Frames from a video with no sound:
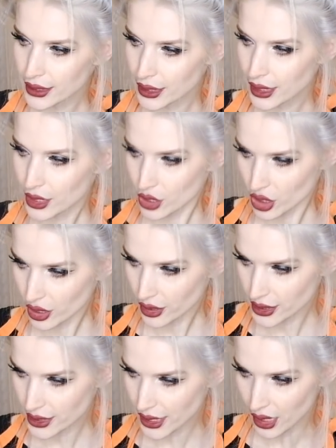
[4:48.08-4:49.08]
get turned on
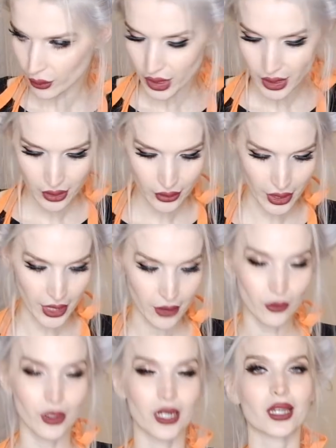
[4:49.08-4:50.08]
this camera. Okay,
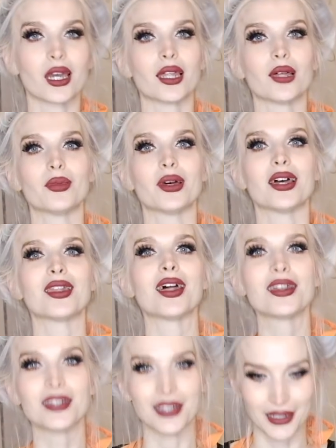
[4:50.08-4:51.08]
we're gonna cut up an
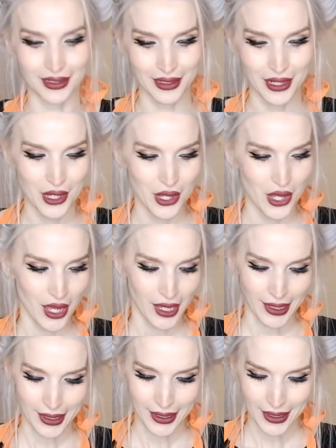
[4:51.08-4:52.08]
onion.
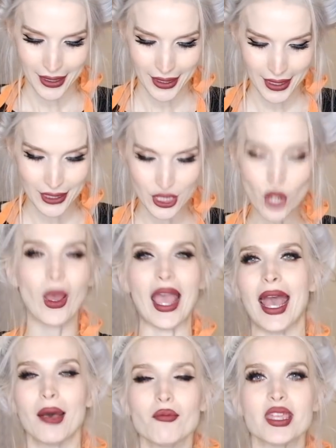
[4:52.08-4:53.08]
And don't
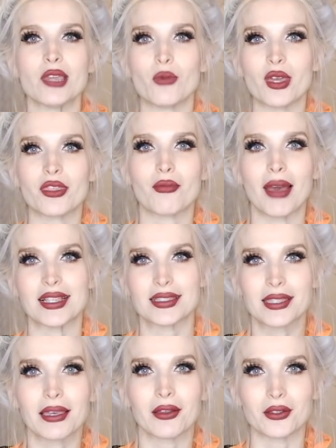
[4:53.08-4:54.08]
at me with my
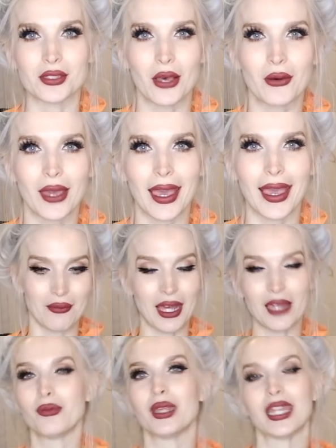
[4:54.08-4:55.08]
skills, okay? I'm not
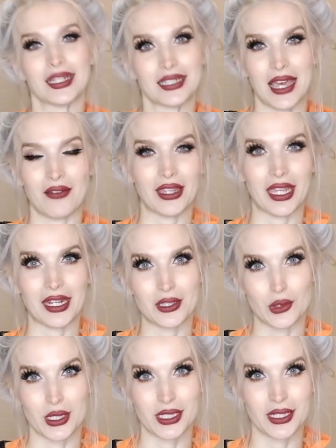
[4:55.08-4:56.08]
admitting to having any
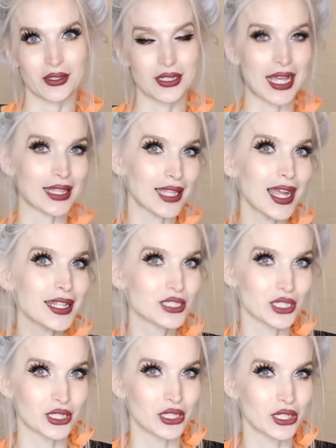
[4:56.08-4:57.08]
sort of skills. I like to
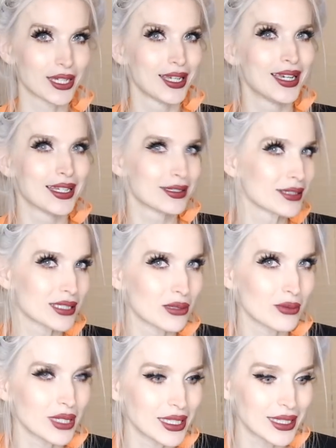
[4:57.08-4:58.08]
cook. Doesn't
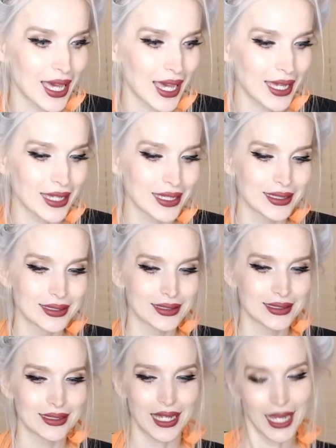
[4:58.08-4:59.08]
mean that
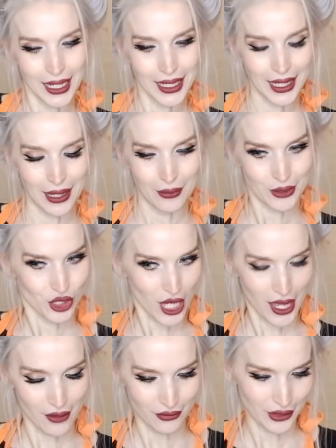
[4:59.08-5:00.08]
I'm a
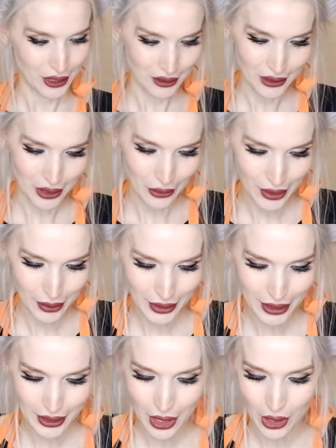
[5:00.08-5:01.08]
chef. You know what I
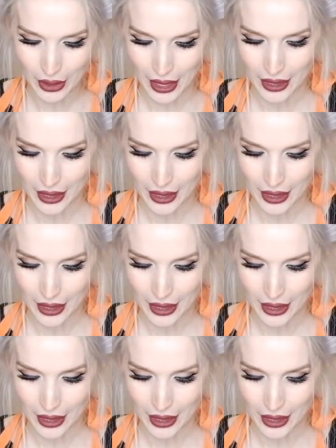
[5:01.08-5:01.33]
mean? Okay.